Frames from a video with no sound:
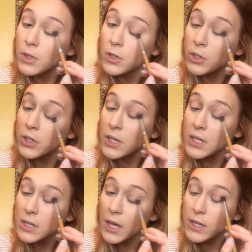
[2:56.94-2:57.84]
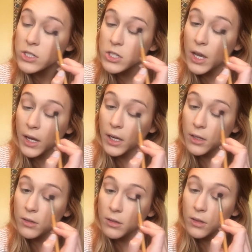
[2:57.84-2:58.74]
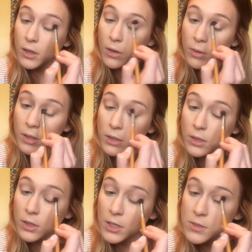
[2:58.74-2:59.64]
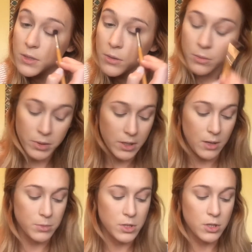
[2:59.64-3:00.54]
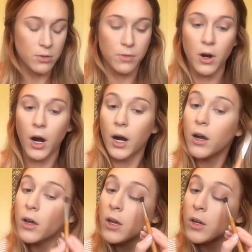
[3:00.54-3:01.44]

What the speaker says: underneath that shade and going in the crease. You don't want to bring it up too far